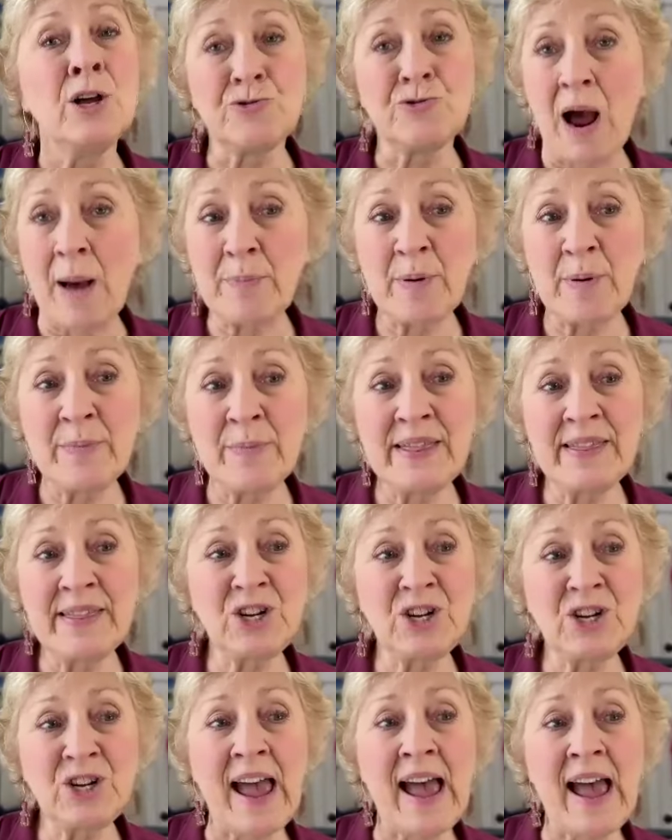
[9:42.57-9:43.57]
drop them in
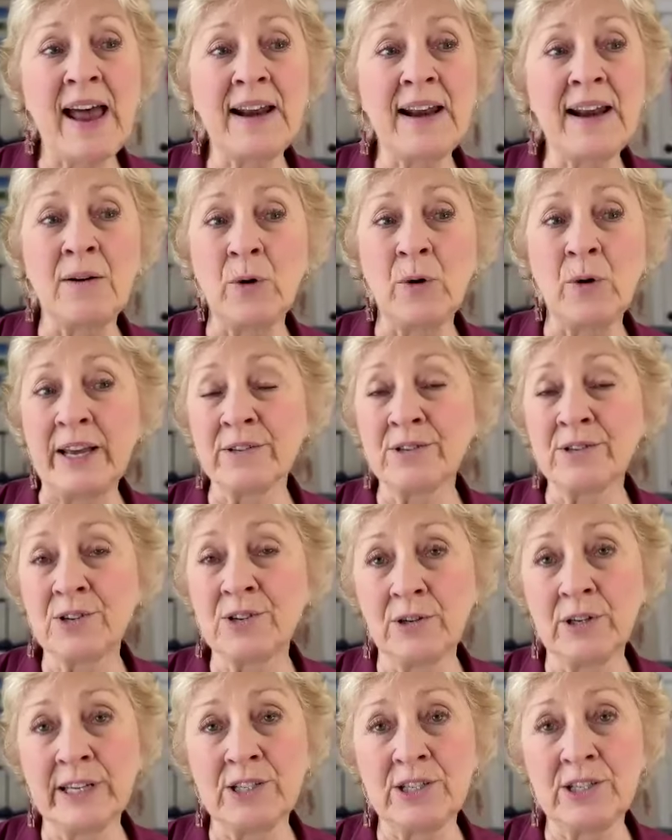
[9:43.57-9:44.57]
the chat and we can
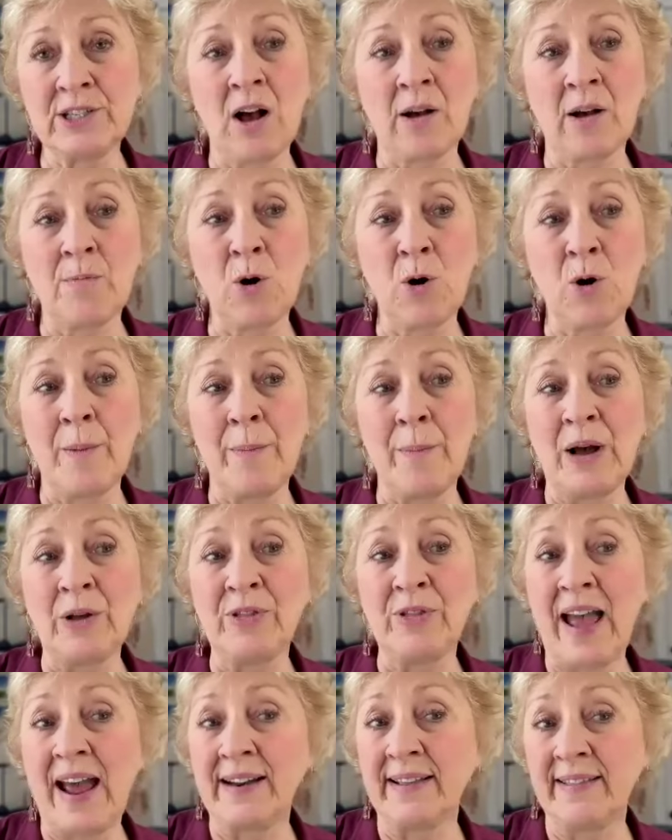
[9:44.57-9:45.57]
certainly talk more
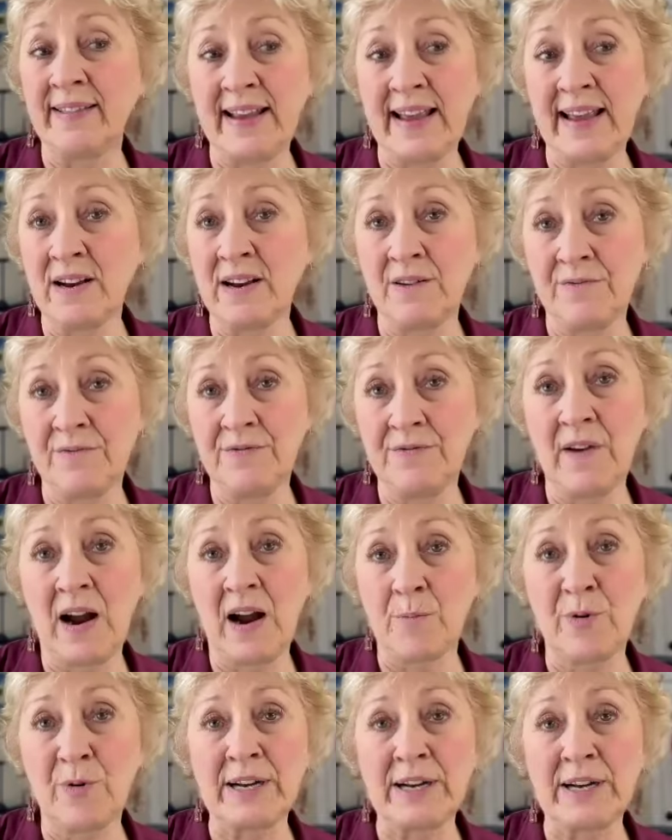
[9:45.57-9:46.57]
about that at the end of
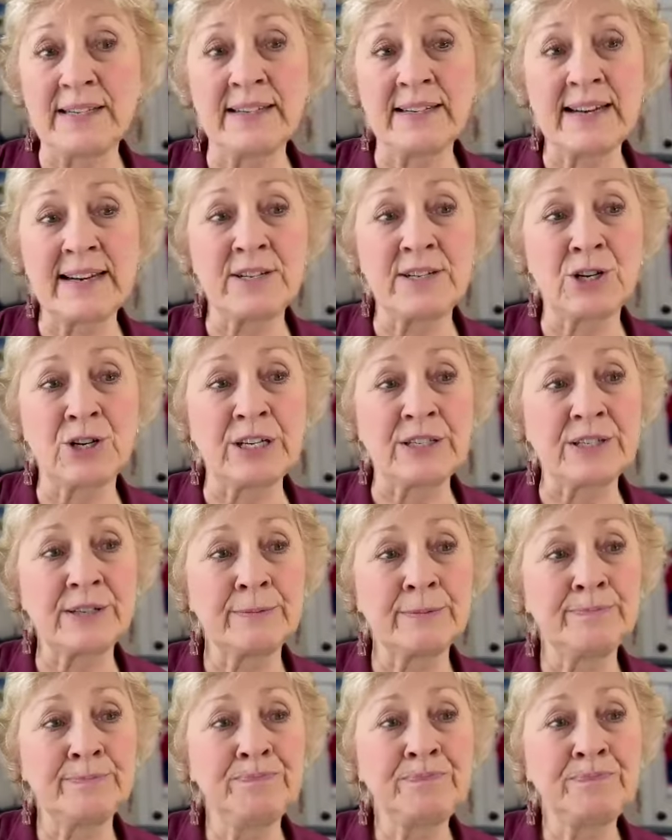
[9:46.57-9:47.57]
our
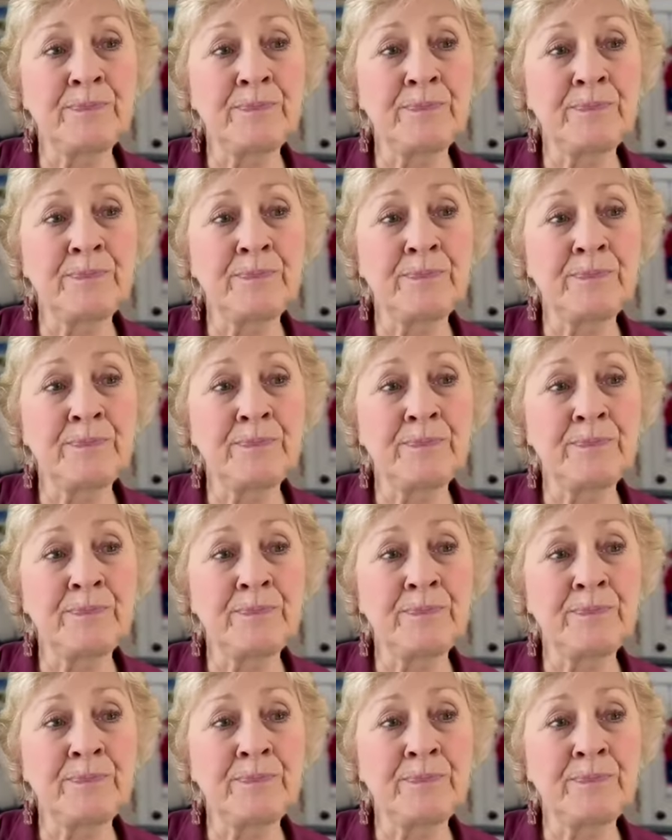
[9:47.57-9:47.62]
presentations.